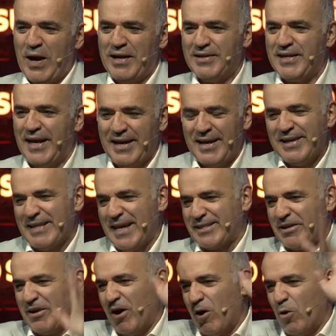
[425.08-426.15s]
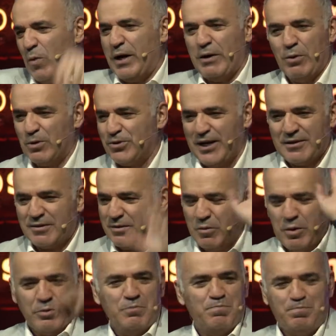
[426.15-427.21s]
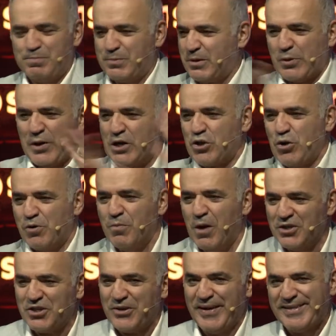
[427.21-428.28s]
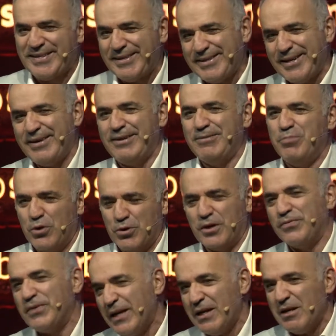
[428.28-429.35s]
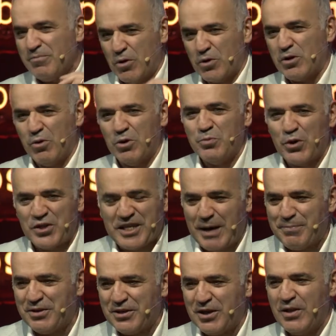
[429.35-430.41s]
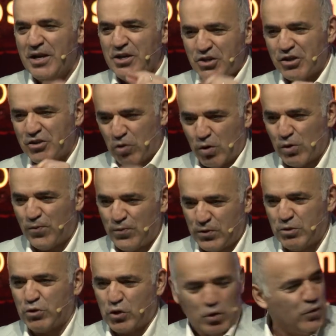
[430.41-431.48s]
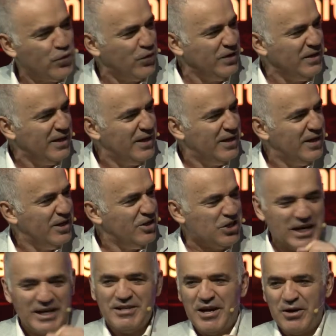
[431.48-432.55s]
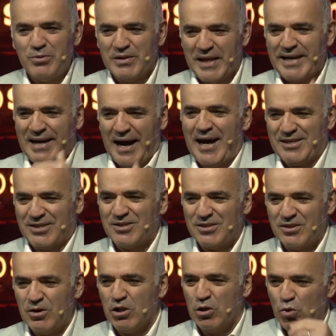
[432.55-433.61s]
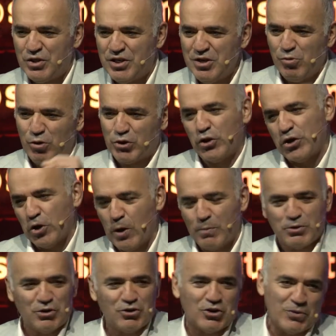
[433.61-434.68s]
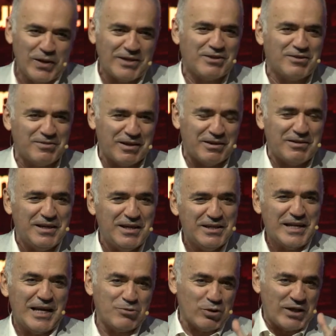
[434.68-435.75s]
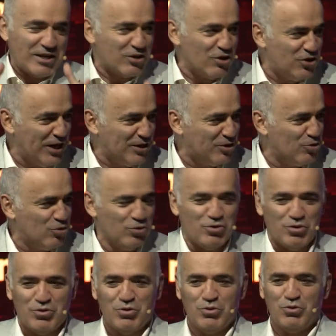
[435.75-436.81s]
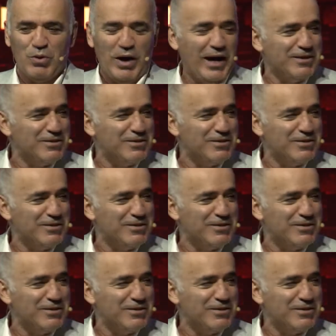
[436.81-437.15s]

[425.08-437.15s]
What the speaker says: they said, "Oh, we would crush her in Moscow." And I said, "No, Borgov was more skeptical. She was orphan. She, like us, losing was not an option." So that's what I suggested to add.